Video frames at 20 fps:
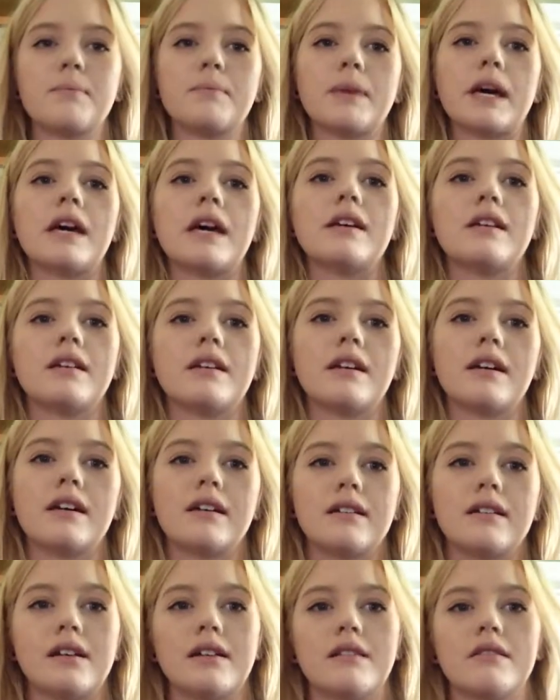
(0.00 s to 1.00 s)
But
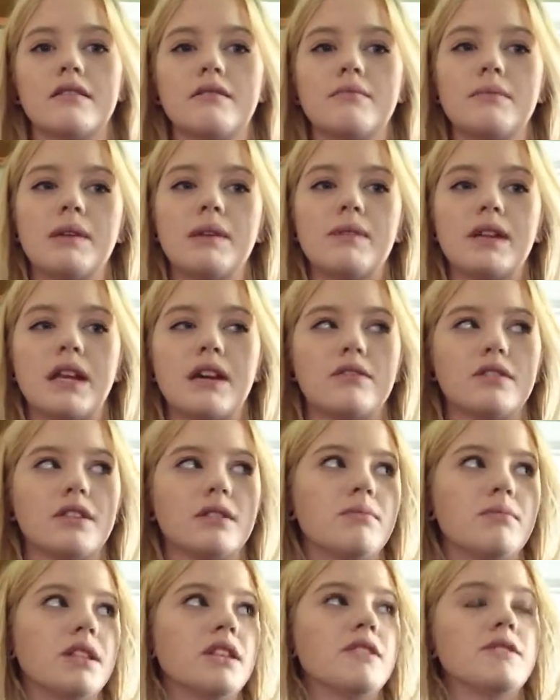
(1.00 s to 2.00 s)
I don't know, maybe now
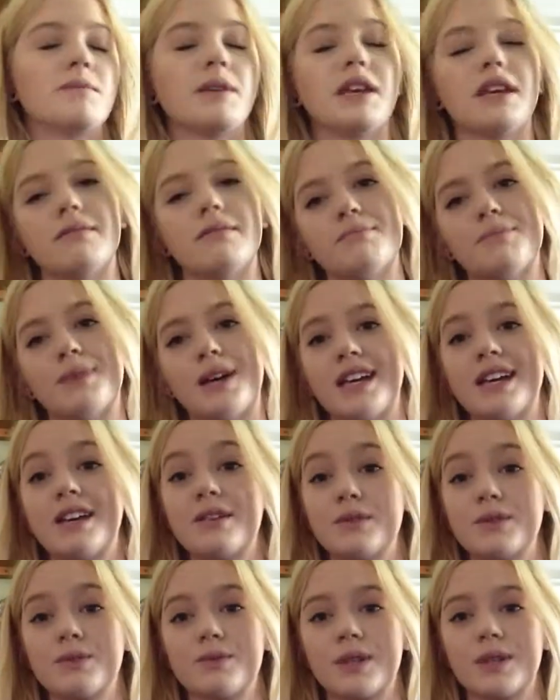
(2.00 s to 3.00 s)
she believes me, but
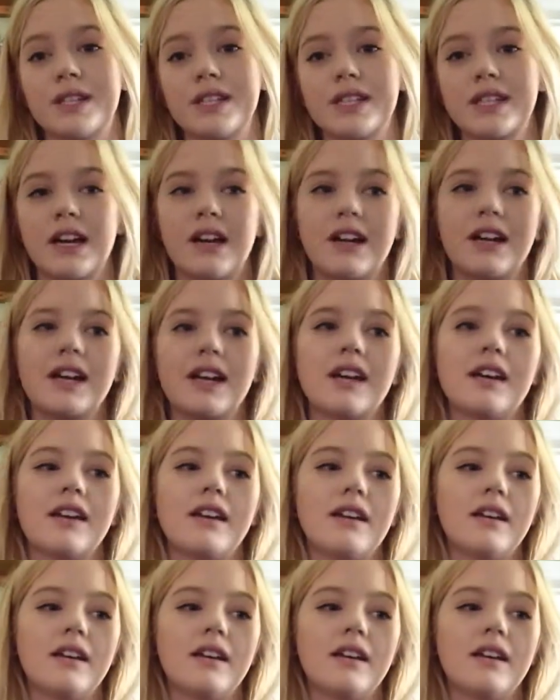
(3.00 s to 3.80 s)
it was really scary.